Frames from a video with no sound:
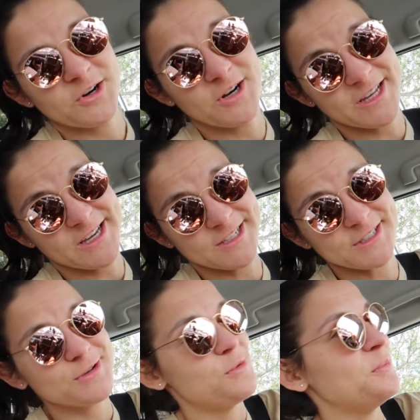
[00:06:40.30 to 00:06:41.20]
Alright guys,
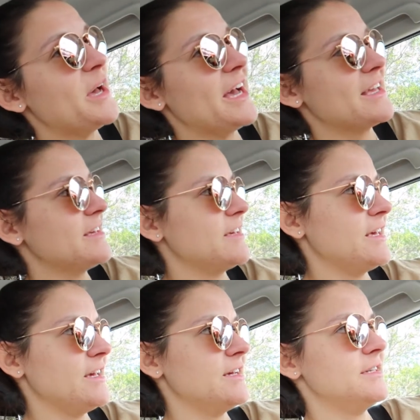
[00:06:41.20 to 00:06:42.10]
so I'm back,
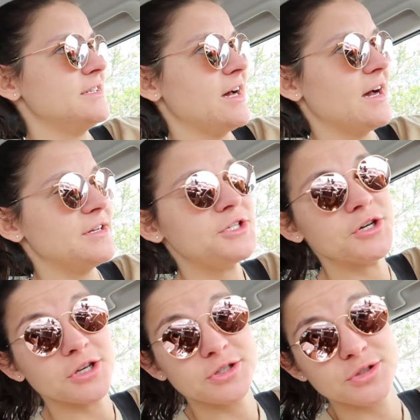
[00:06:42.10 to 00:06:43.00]
and I
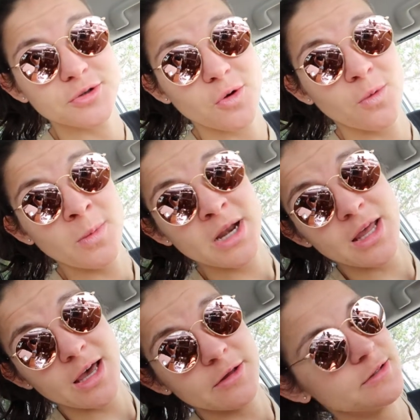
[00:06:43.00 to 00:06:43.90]
took so
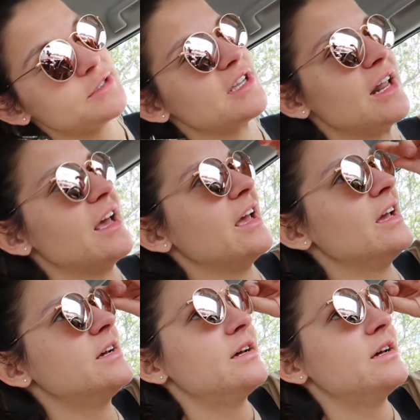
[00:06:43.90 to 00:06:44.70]
many L's today.